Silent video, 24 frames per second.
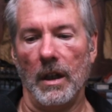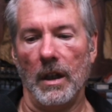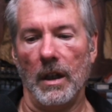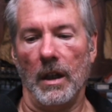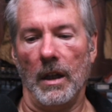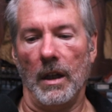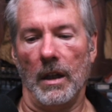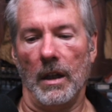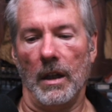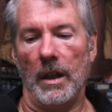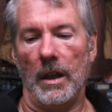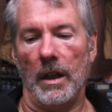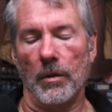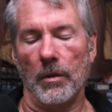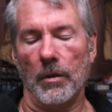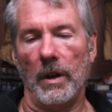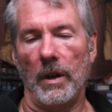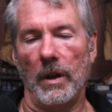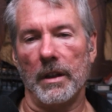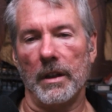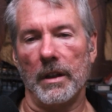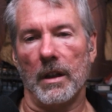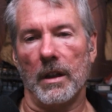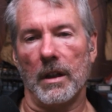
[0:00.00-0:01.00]
And the way
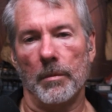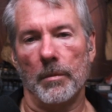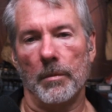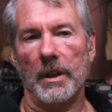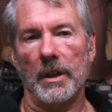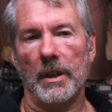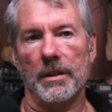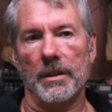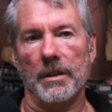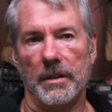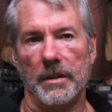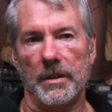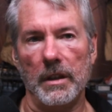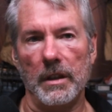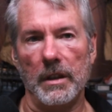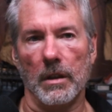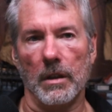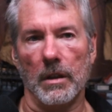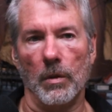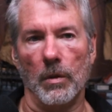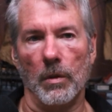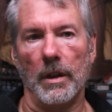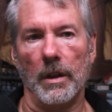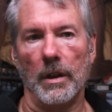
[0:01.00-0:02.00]
the companies
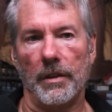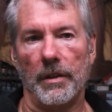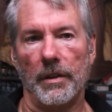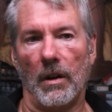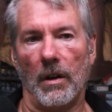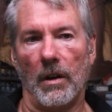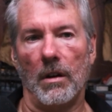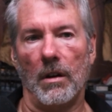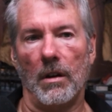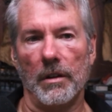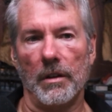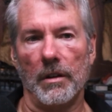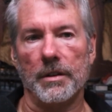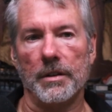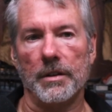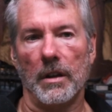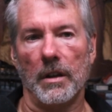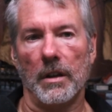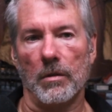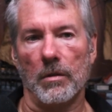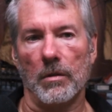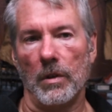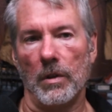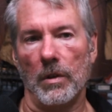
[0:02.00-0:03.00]
deal with all these
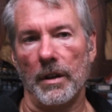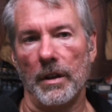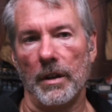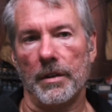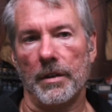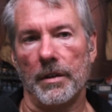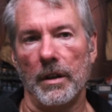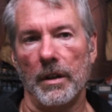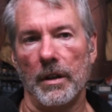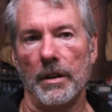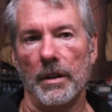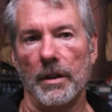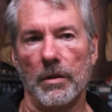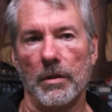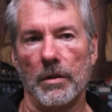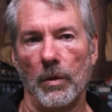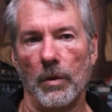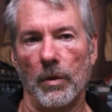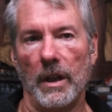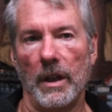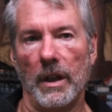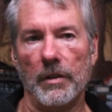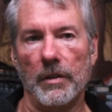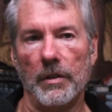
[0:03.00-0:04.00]
other risks is
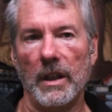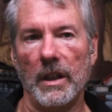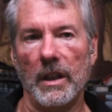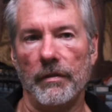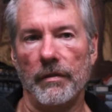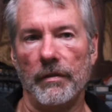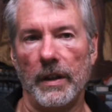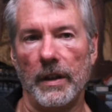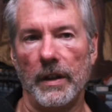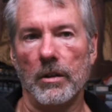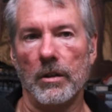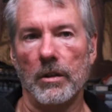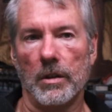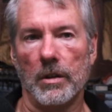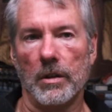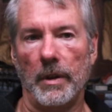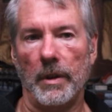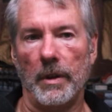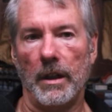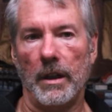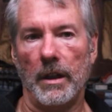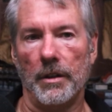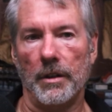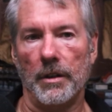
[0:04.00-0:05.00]
whenever they fail to
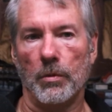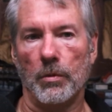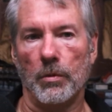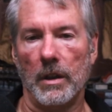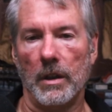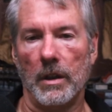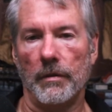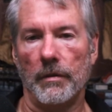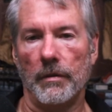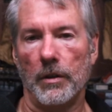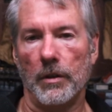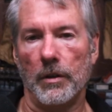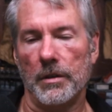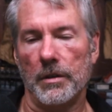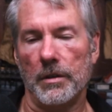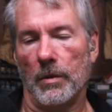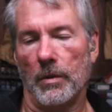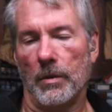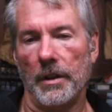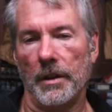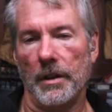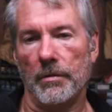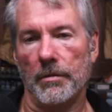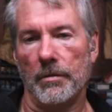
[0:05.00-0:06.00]
manage one of the first
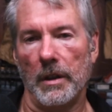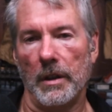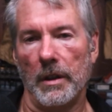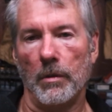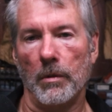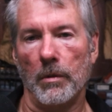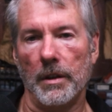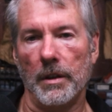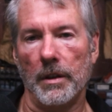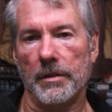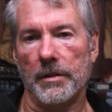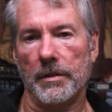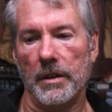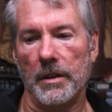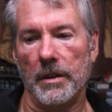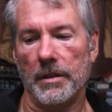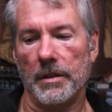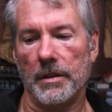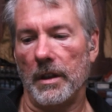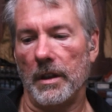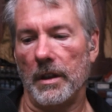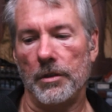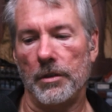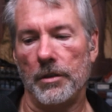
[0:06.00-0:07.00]
23 risks, they just
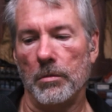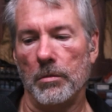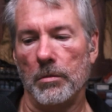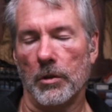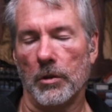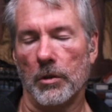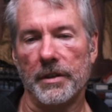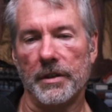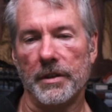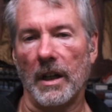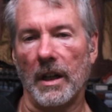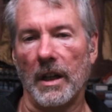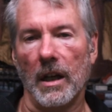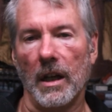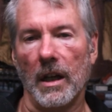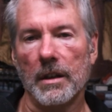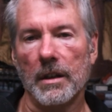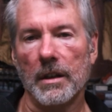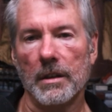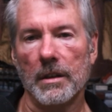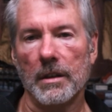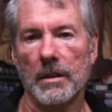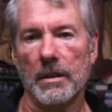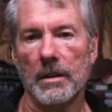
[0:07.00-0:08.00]
issue more stock
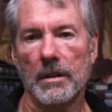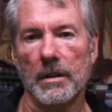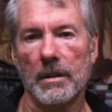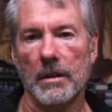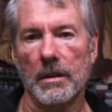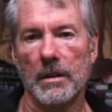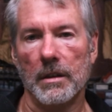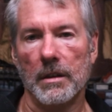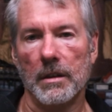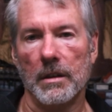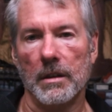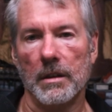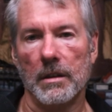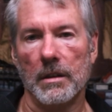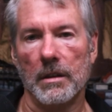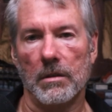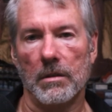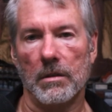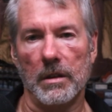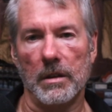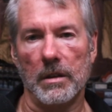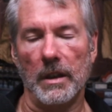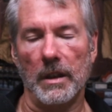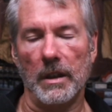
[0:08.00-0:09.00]

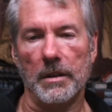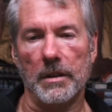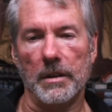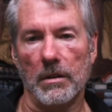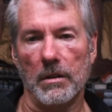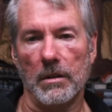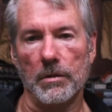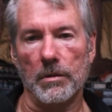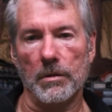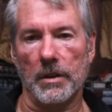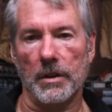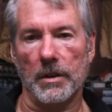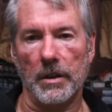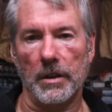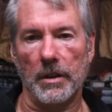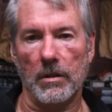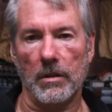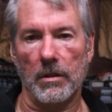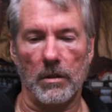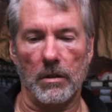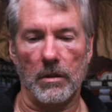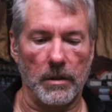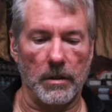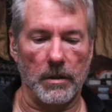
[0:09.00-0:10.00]
or they dilute the
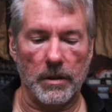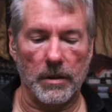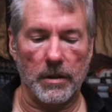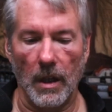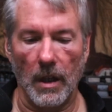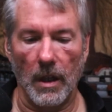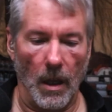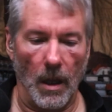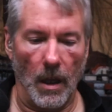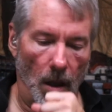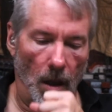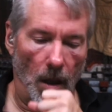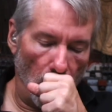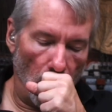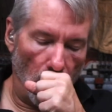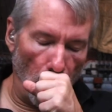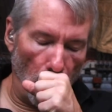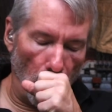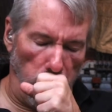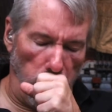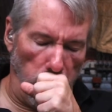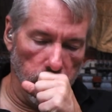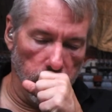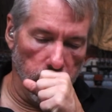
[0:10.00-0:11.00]
shareholders.
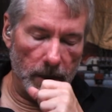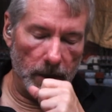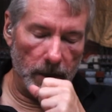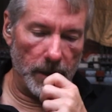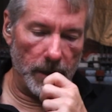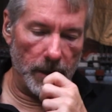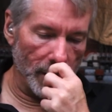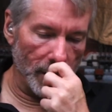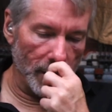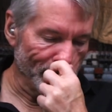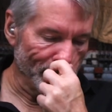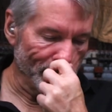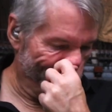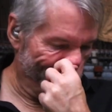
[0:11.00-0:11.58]
And